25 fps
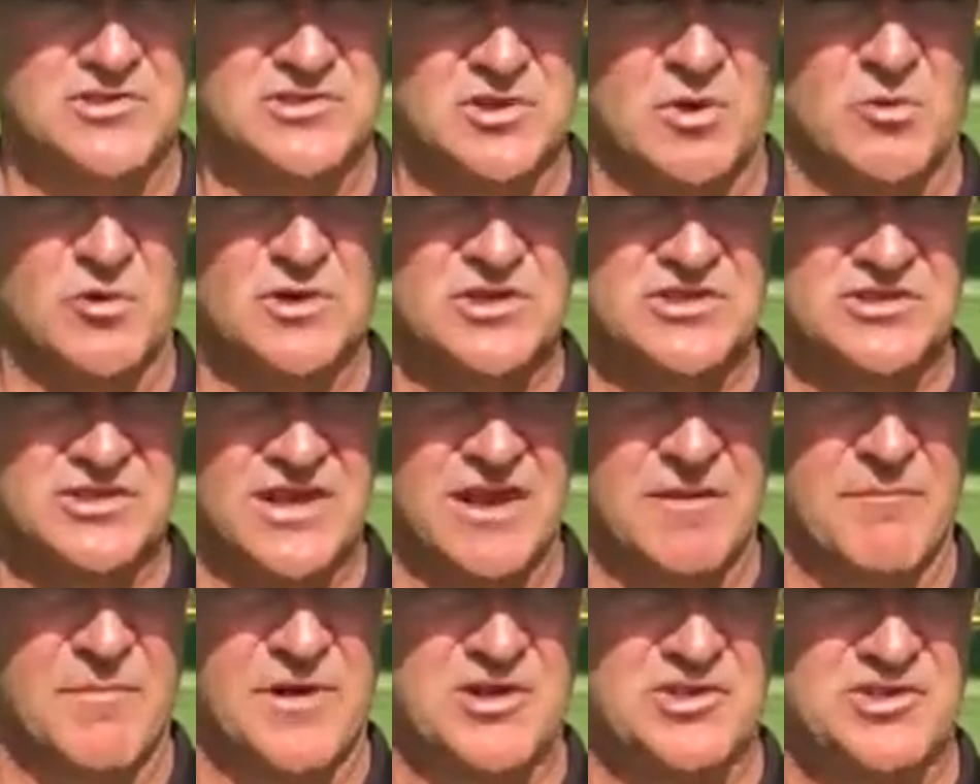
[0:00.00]
So we just
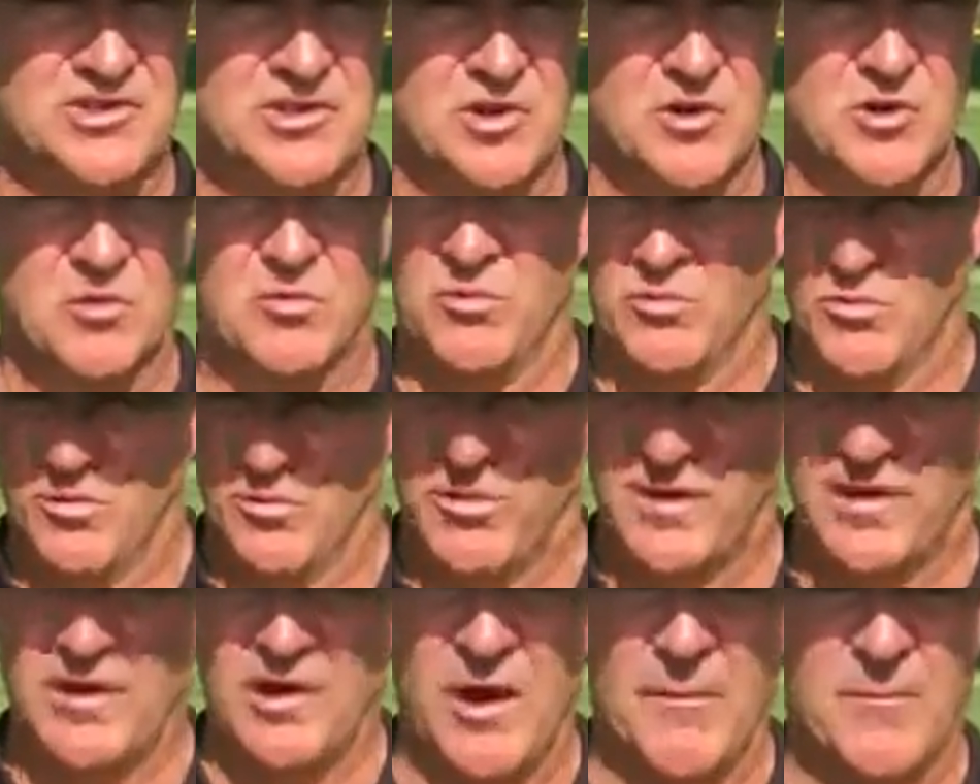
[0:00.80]
got to make sure when
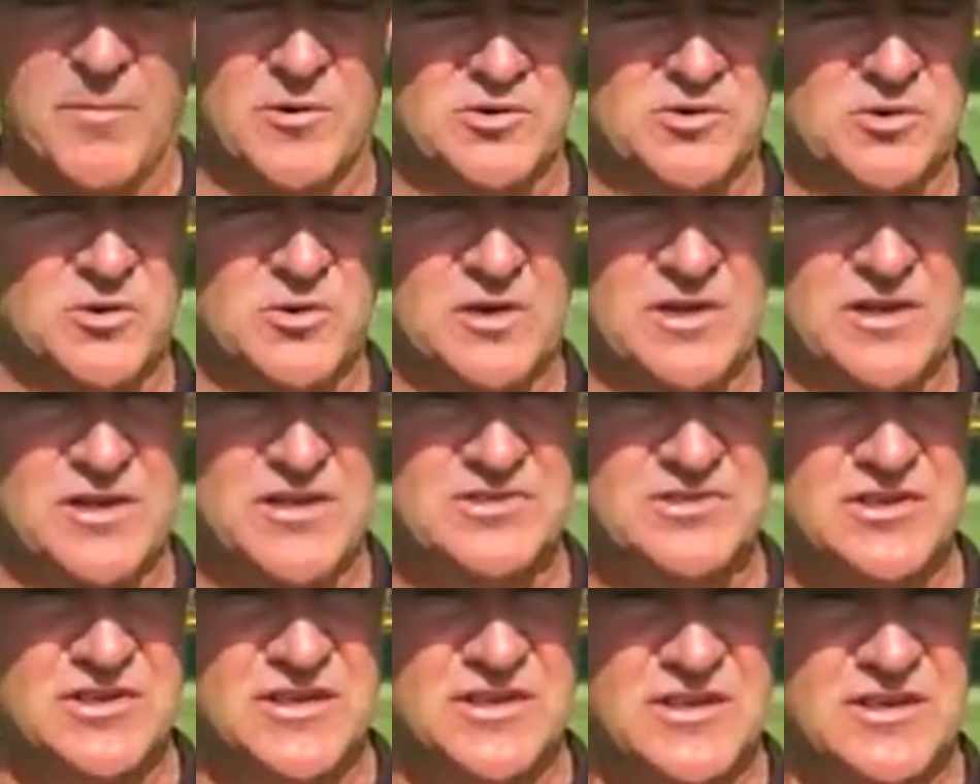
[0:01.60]
we get
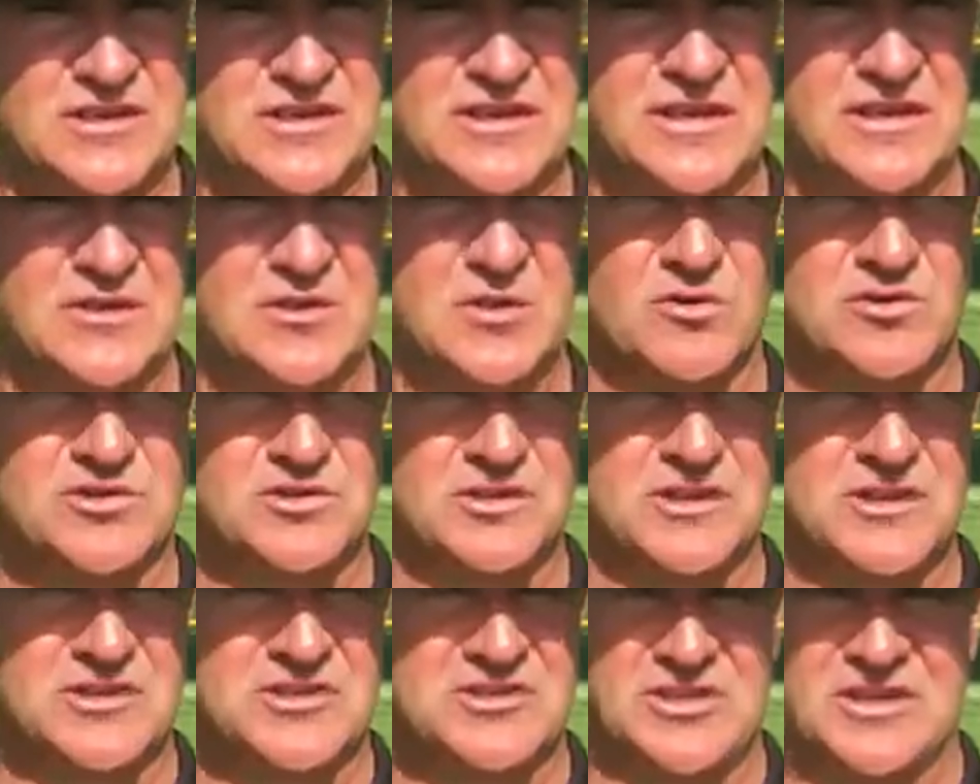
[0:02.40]
opportunities to get those
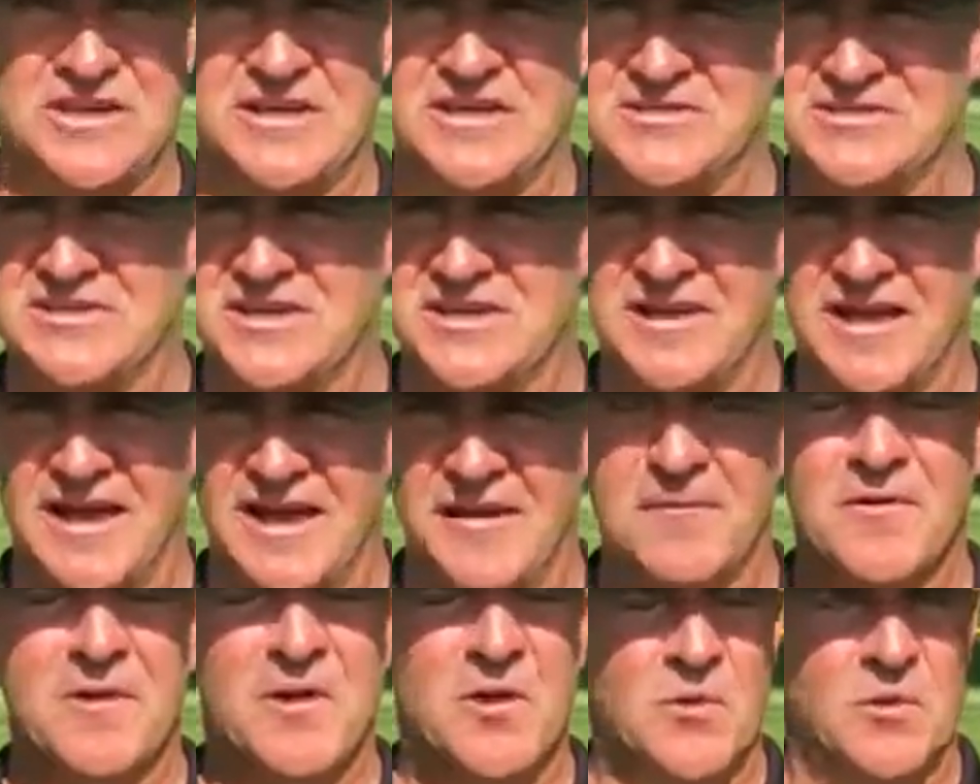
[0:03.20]
clutch hits, and
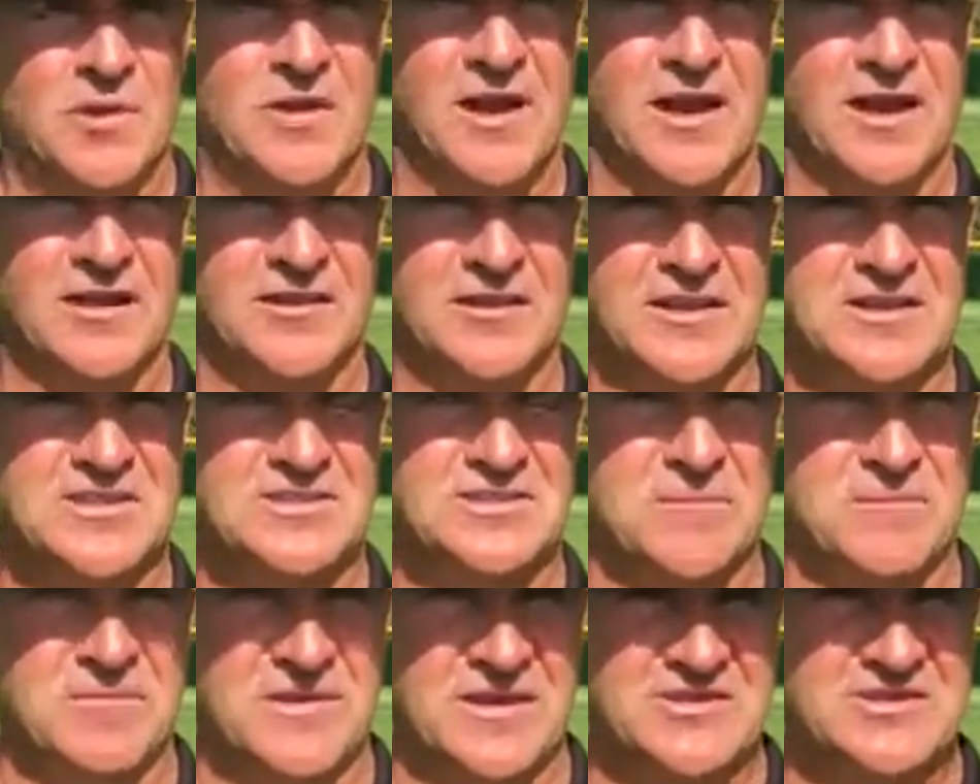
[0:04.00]
we got to clean
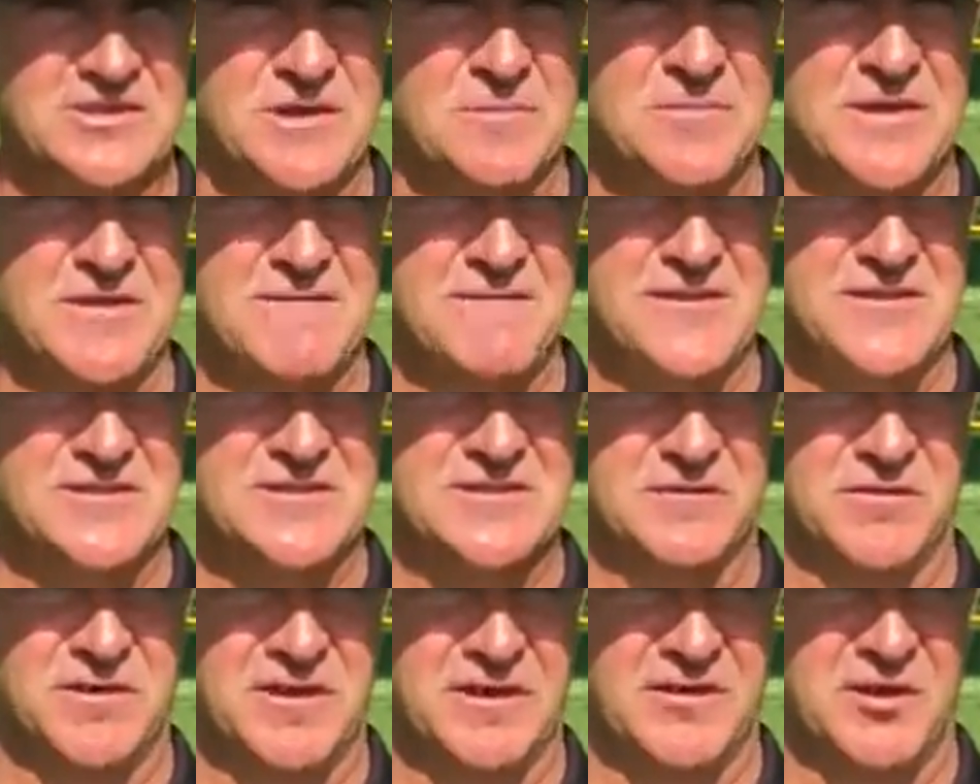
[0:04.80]
some things up
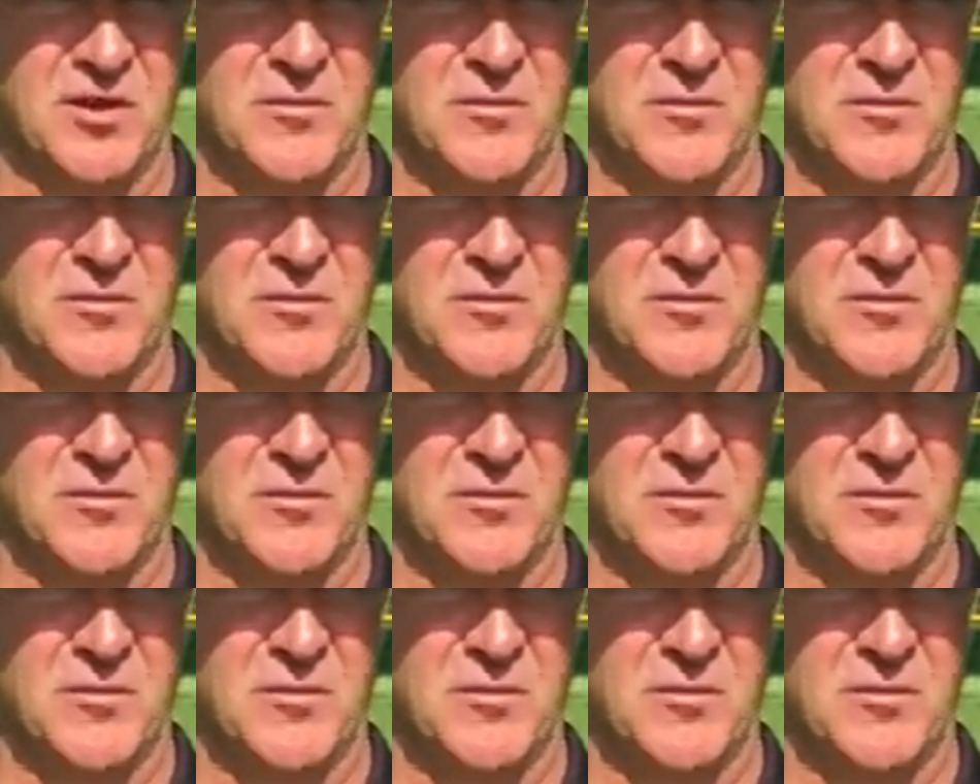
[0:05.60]
defensively a